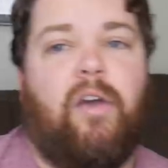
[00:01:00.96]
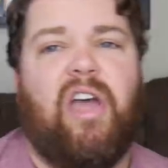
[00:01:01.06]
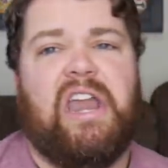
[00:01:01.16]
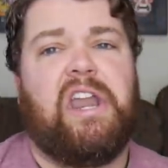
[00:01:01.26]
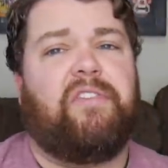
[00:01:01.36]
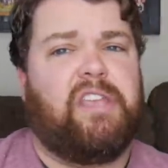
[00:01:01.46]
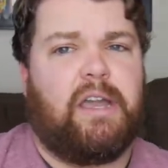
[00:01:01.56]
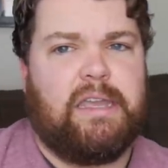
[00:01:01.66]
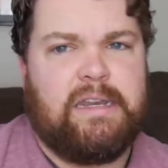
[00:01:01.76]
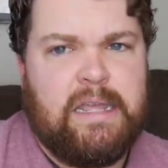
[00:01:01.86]
Alright, enough
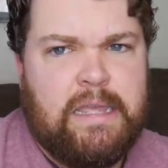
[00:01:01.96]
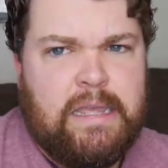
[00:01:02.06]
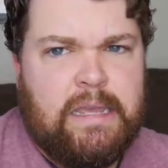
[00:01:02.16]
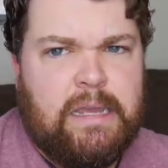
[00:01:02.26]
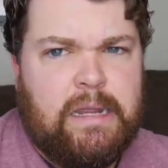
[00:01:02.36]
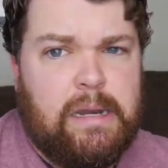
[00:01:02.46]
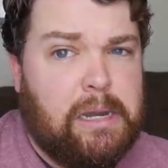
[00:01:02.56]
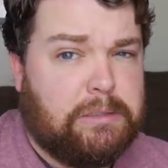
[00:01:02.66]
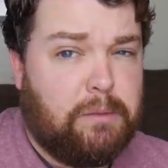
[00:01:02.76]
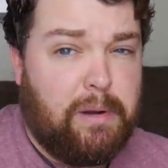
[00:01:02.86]
talking.
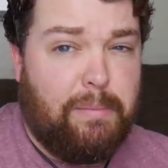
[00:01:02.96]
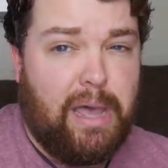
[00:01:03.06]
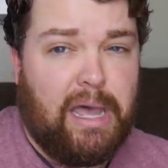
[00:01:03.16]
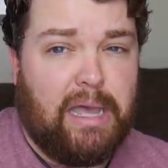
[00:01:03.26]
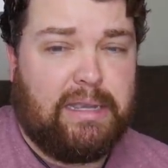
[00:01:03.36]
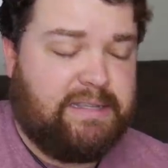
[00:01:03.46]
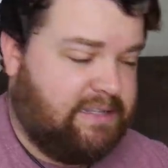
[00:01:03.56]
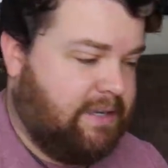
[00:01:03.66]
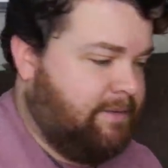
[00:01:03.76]
Let's open the box.